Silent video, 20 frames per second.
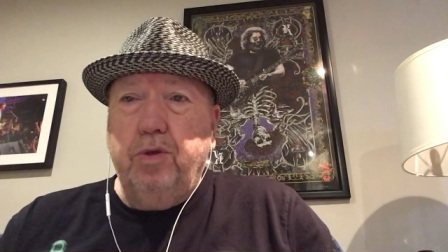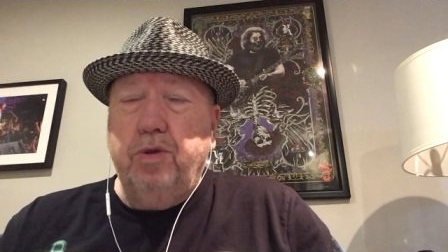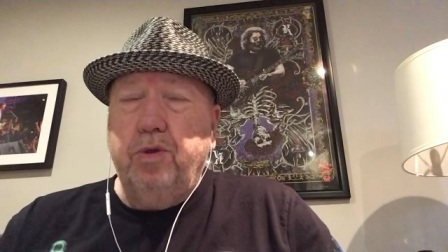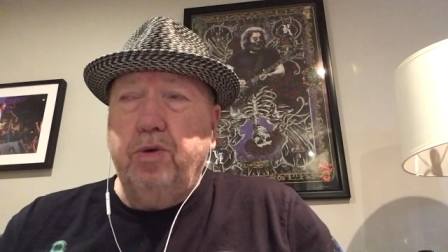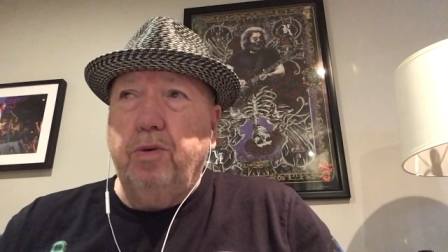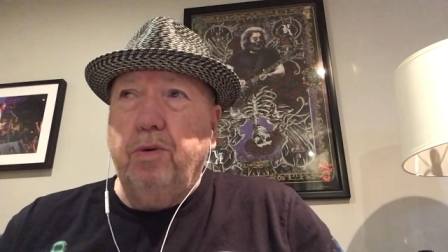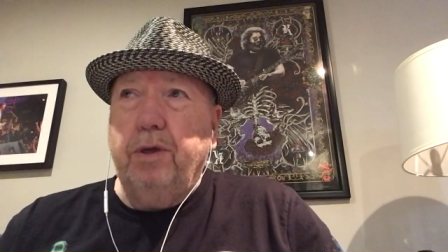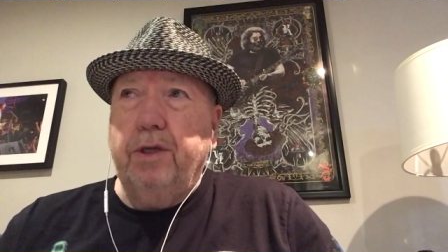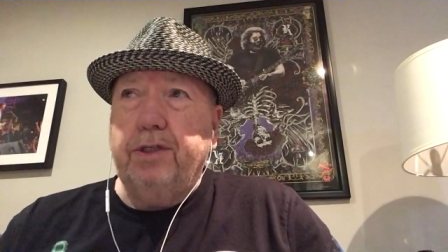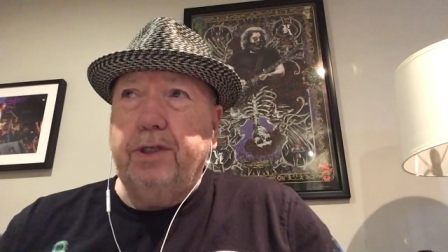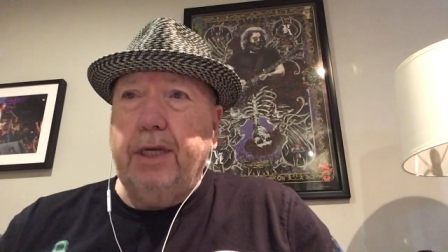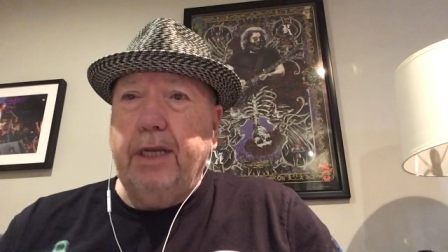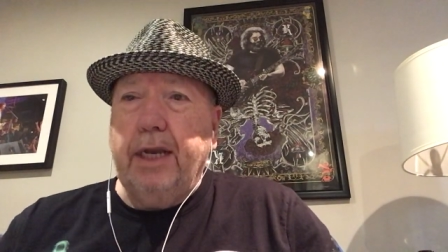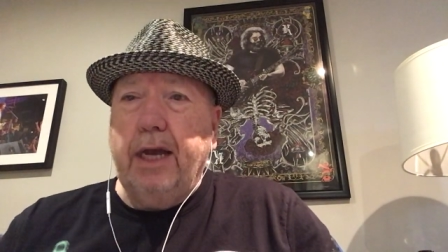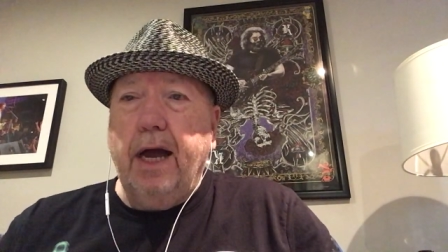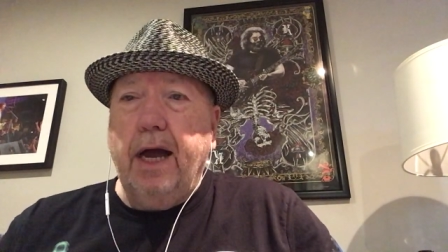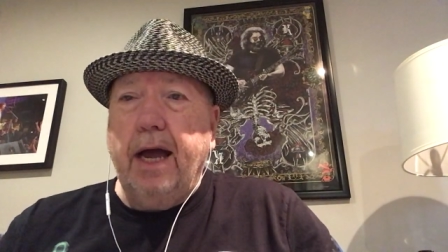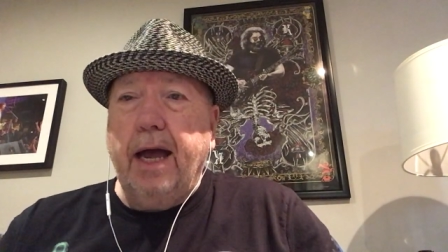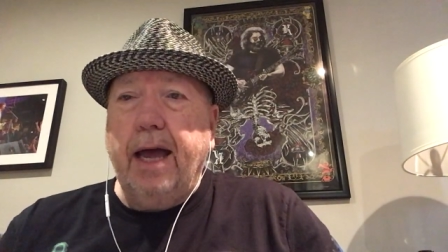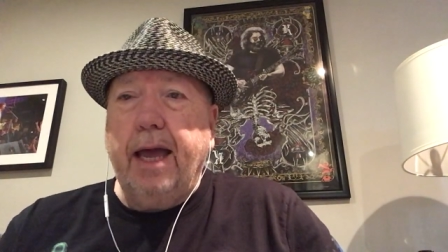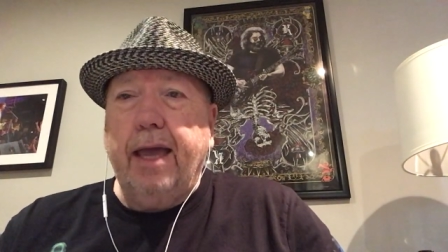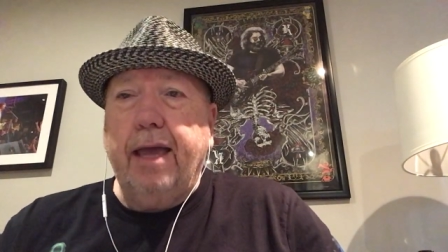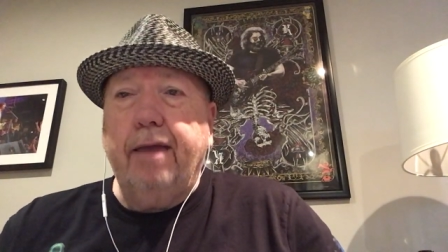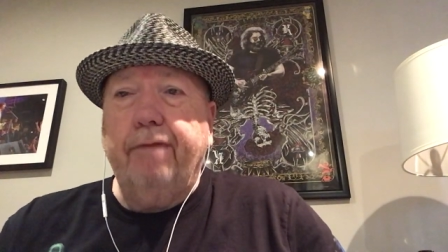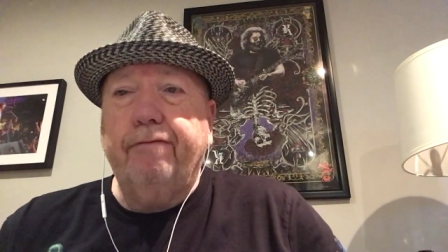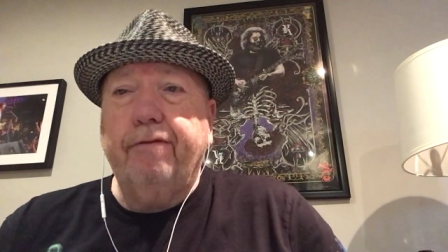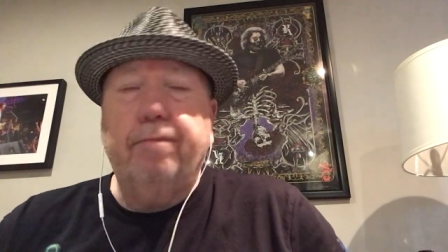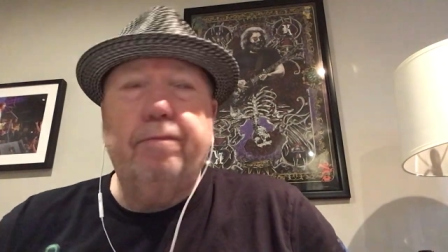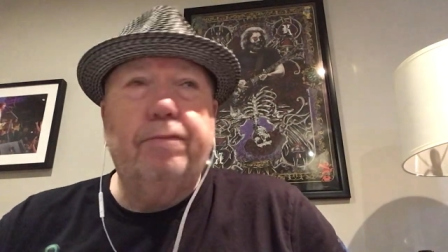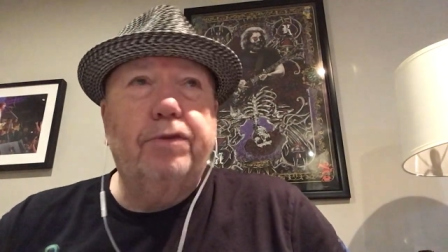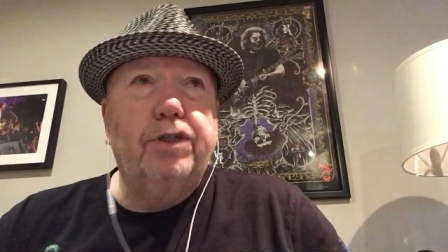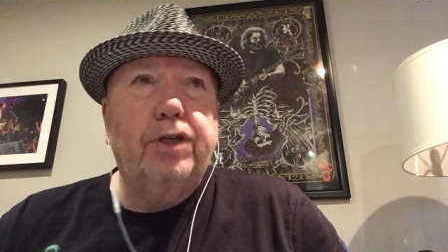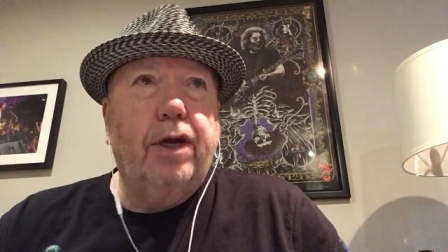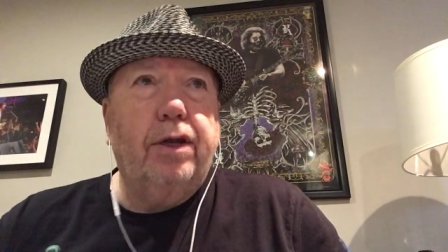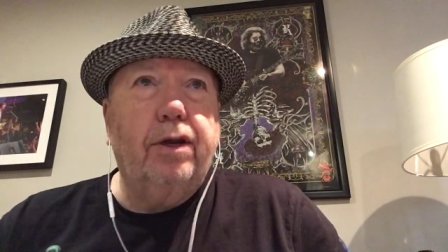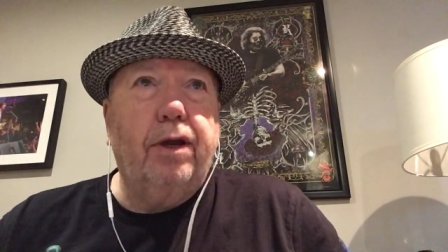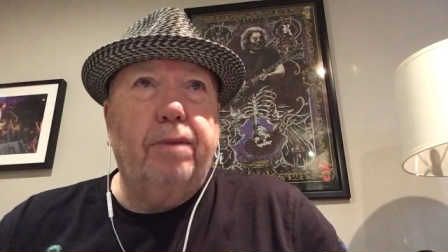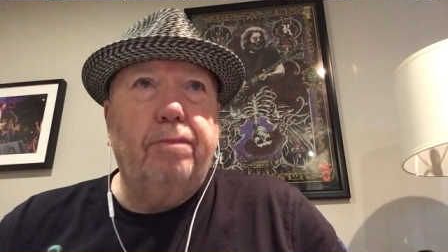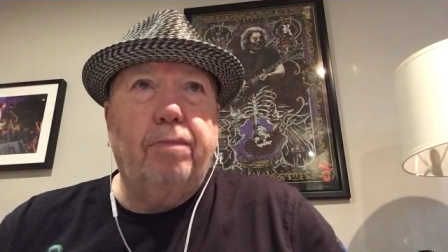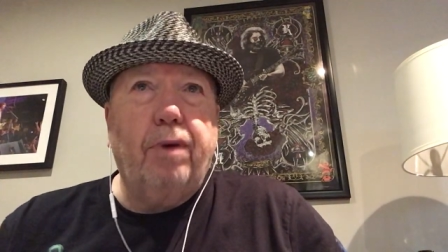Twas in I from
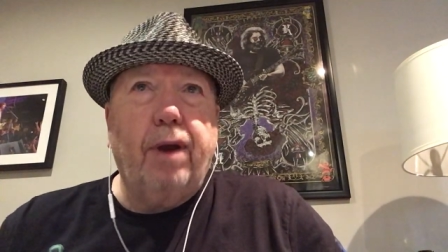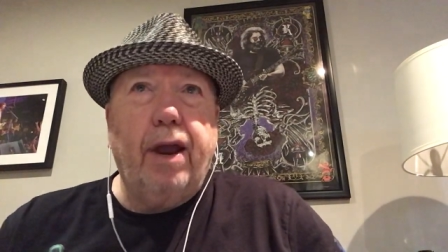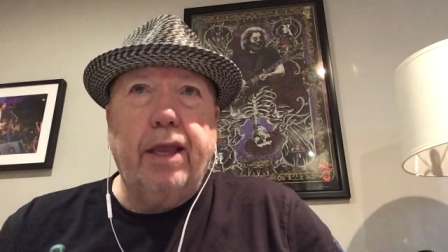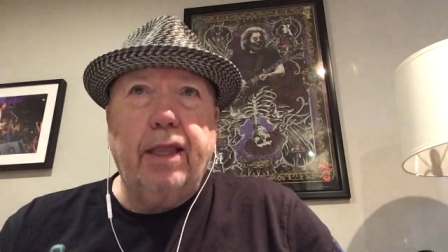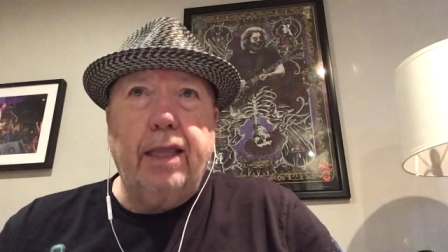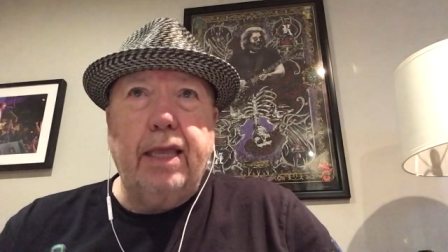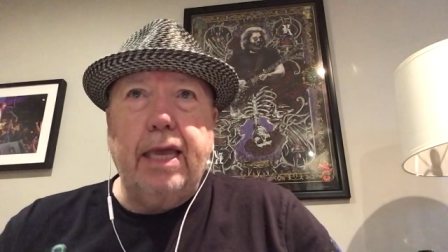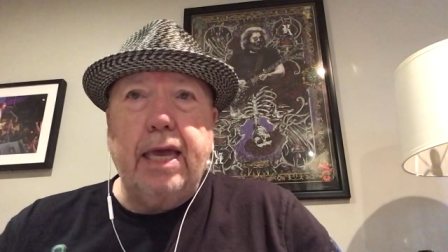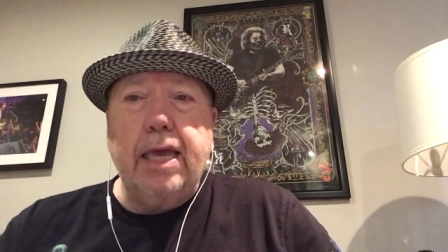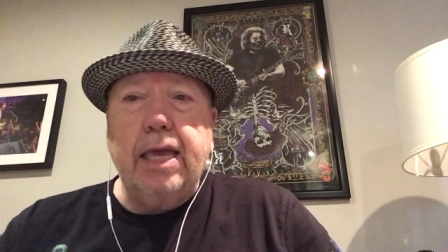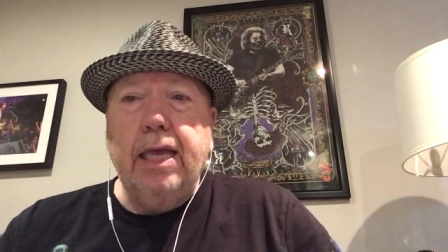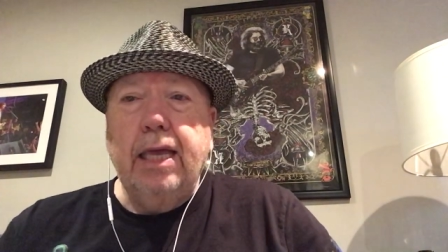Shine On Brightly,